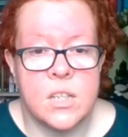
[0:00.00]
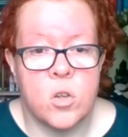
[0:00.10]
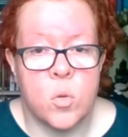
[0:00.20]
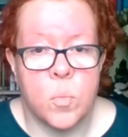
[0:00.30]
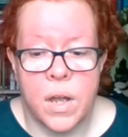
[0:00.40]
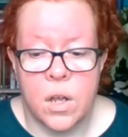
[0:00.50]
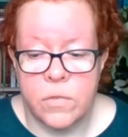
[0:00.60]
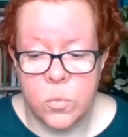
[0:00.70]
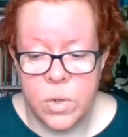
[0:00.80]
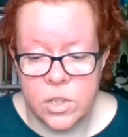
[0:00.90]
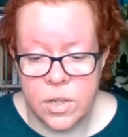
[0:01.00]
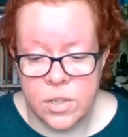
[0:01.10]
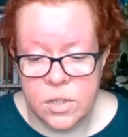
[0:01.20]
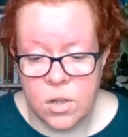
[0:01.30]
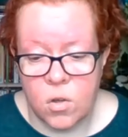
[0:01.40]
us look back over the week
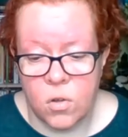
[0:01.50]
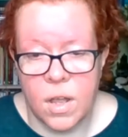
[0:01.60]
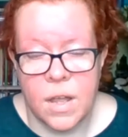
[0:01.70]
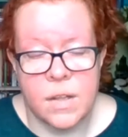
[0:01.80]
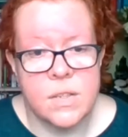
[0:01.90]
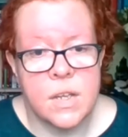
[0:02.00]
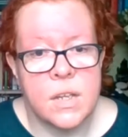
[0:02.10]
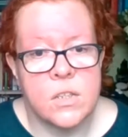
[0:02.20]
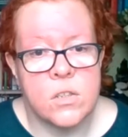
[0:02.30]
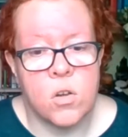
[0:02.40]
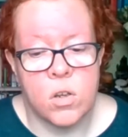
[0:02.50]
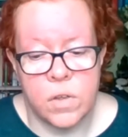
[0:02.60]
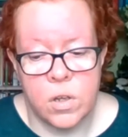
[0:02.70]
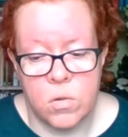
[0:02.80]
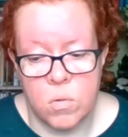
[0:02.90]
just gone and take stock
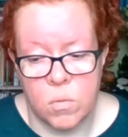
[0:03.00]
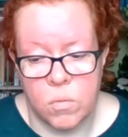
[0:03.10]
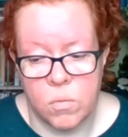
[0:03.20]
of it all,